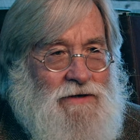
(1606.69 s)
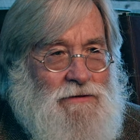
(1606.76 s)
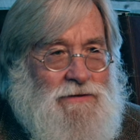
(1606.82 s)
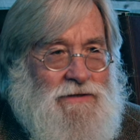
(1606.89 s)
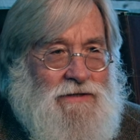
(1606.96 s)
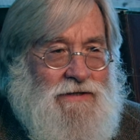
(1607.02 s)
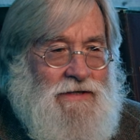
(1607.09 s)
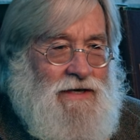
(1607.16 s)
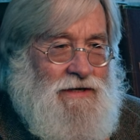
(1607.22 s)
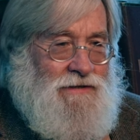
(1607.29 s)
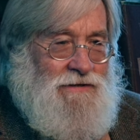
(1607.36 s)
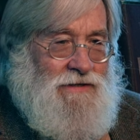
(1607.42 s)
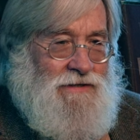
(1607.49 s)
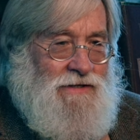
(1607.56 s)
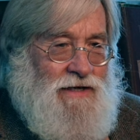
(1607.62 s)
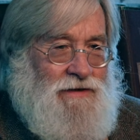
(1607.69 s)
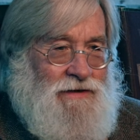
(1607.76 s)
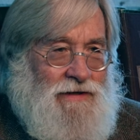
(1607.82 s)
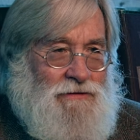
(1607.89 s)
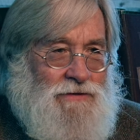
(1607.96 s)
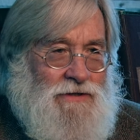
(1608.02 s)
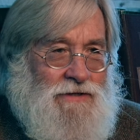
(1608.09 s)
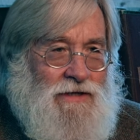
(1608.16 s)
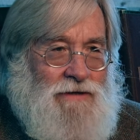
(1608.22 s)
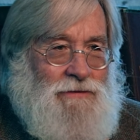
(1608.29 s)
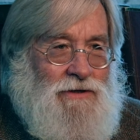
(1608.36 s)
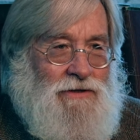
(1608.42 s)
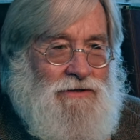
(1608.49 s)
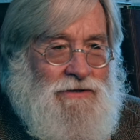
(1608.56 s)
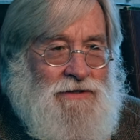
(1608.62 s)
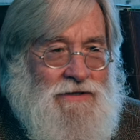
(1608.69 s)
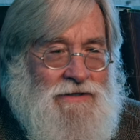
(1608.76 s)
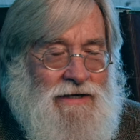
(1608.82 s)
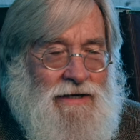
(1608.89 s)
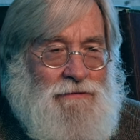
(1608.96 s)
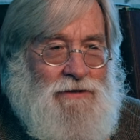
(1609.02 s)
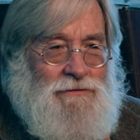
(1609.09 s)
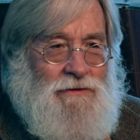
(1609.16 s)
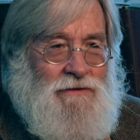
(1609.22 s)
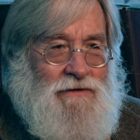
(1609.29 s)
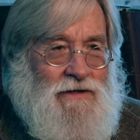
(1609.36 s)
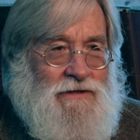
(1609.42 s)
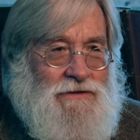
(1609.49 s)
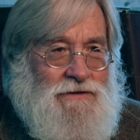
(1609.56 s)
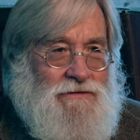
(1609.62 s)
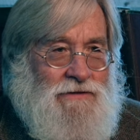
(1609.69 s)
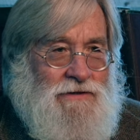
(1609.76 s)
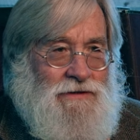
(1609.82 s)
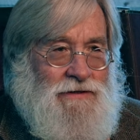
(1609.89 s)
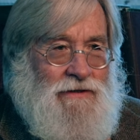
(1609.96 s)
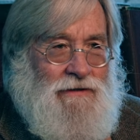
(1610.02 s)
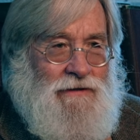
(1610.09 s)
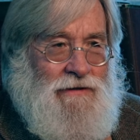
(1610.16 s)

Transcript: That was, I, said, I think that was the same year as the establishment of the Art Students League.